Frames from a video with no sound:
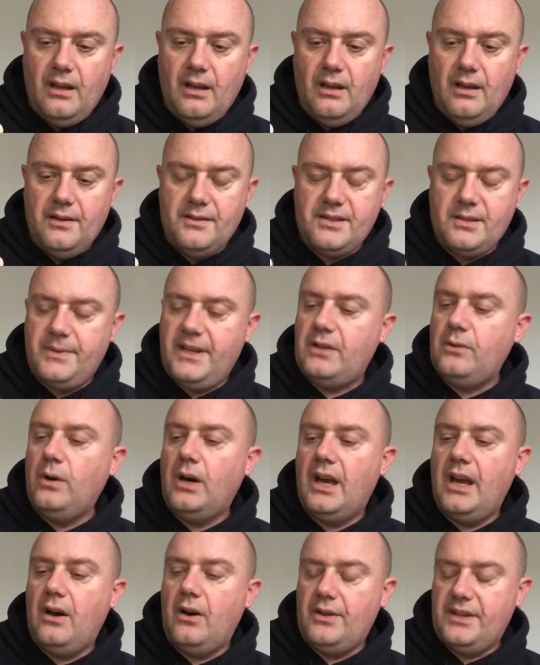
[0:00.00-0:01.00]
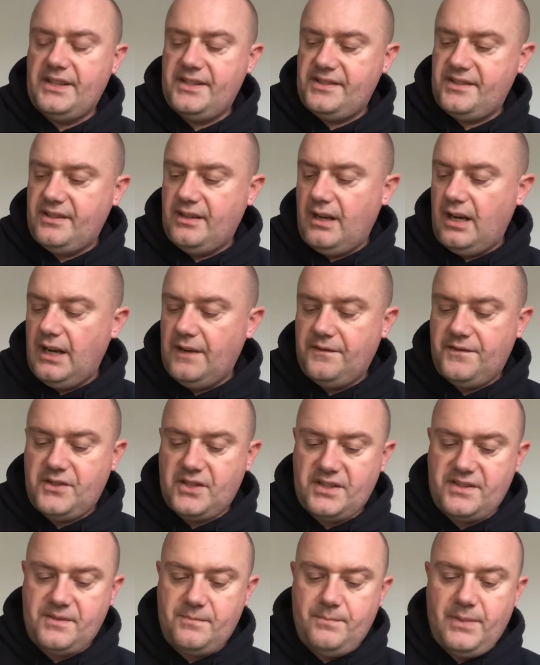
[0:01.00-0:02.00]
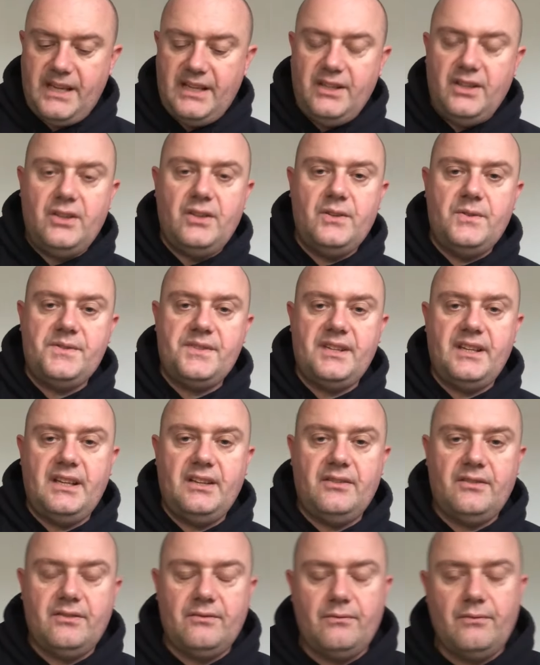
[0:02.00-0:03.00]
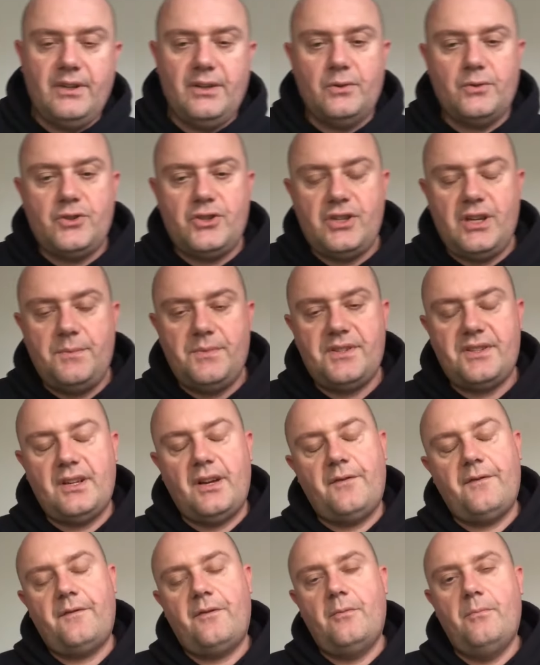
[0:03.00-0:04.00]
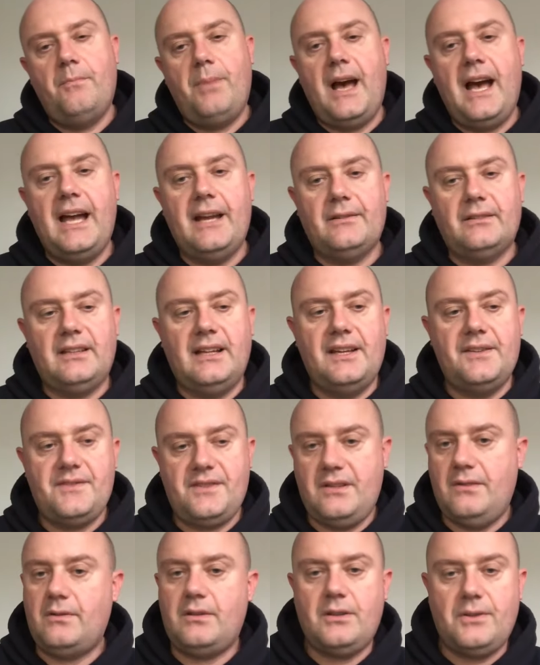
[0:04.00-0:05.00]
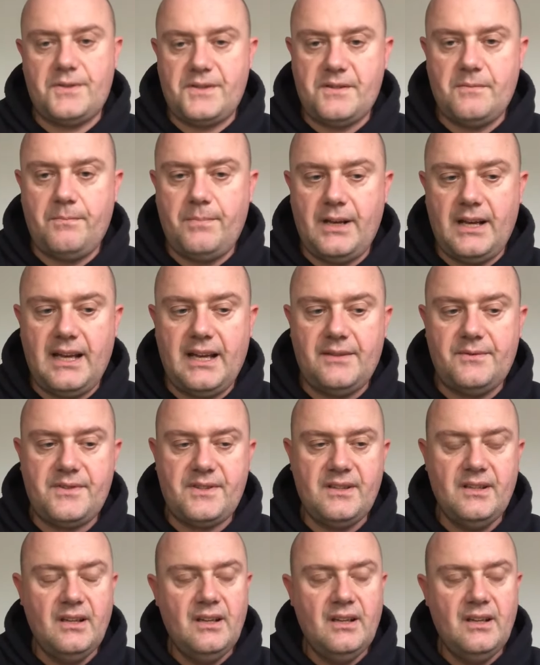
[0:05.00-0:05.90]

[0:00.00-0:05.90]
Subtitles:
be quite honest, I've just been using the real cheap stuff from Poundland, so it costs £1.